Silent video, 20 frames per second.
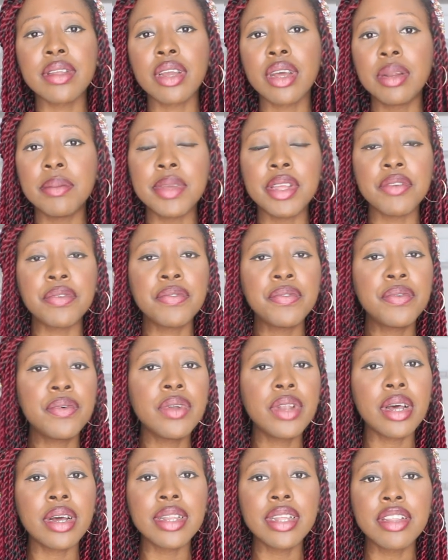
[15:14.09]
They're gonna be
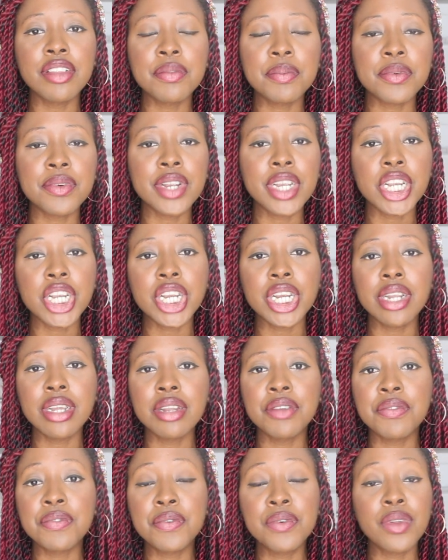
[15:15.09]
full on
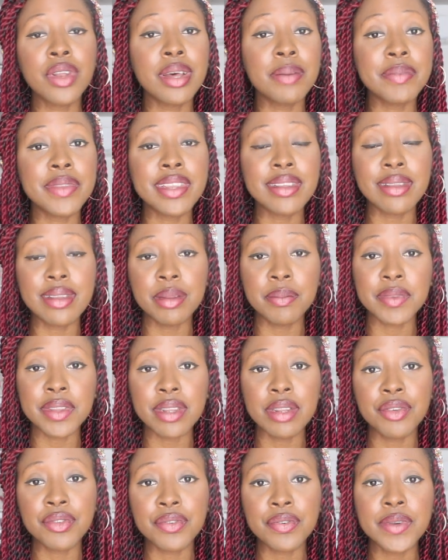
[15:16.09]
inspiration, full of
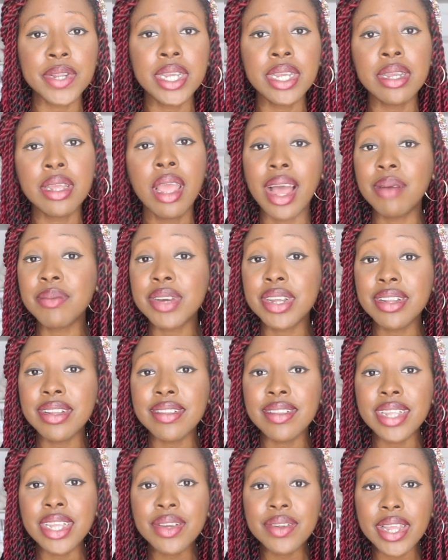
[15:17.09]
tips and tricks. I'm gonna
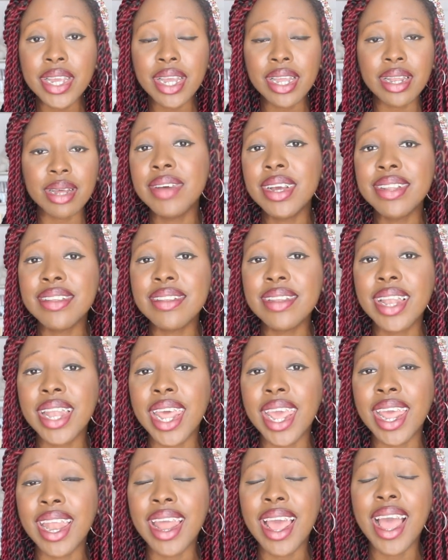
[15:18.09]
see you then. Until
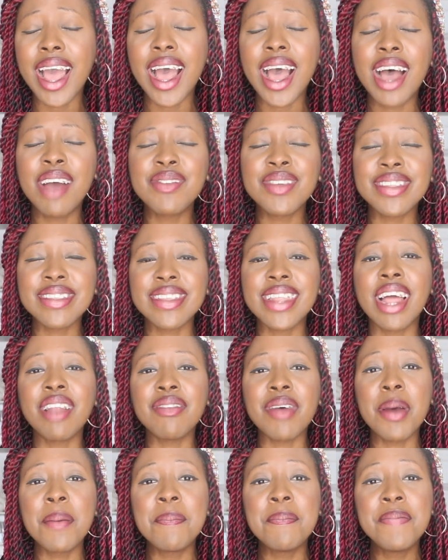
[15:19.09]
then, have
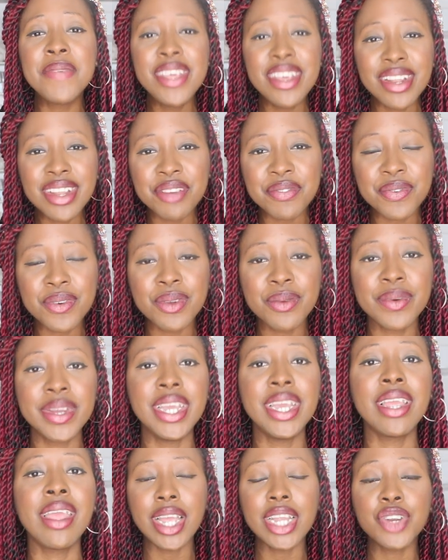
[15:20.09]
yourself a beautiful
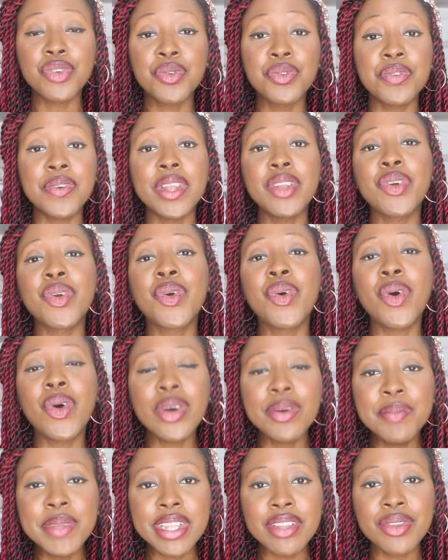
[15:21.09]
week. Je vous fais de
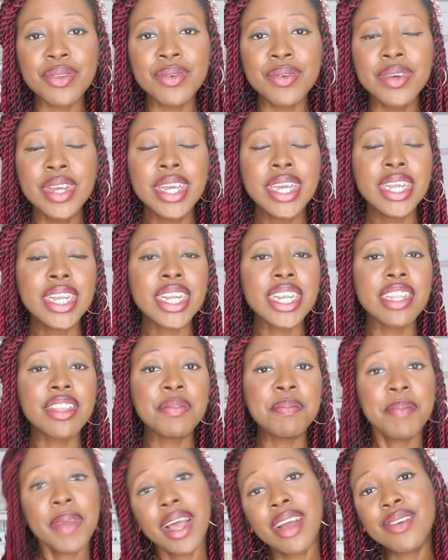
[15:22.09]
gros bisous.
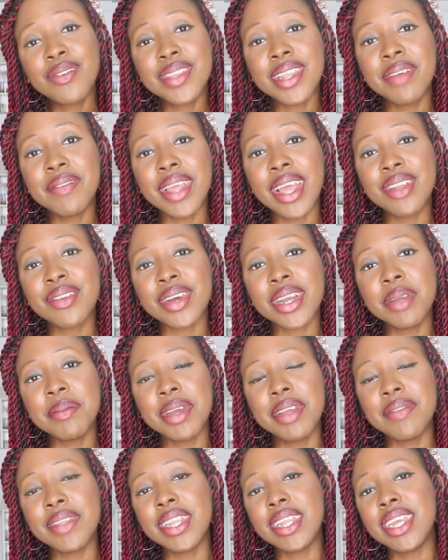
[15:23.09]
J'espère que vous avez adoré
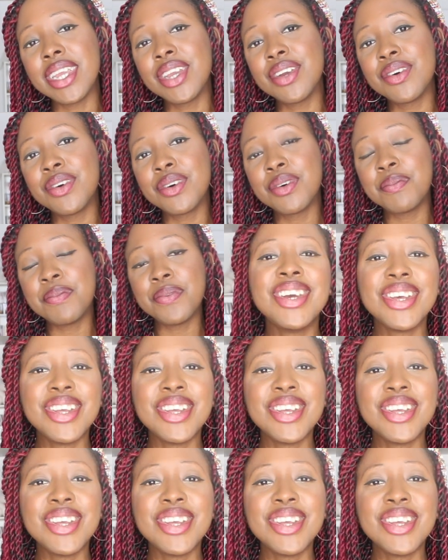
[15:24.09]
ma vidéo.